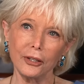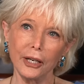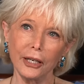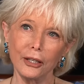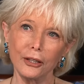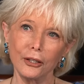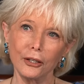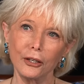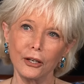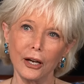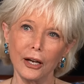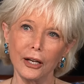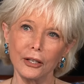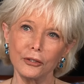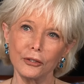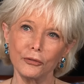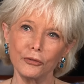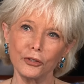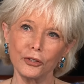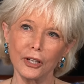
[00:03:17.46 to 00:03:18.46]
like the
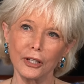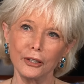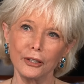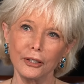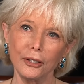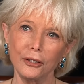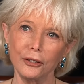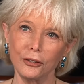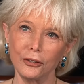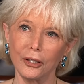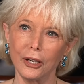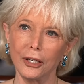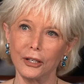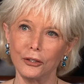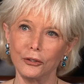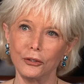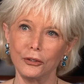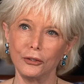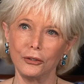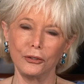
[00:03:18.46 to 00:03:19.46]
gods have suddenly
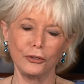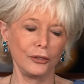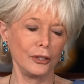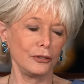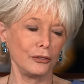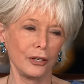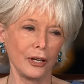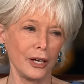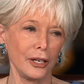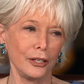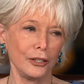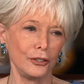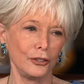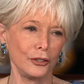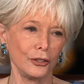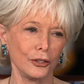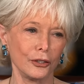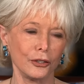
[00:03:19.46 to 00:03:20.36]
decided decided to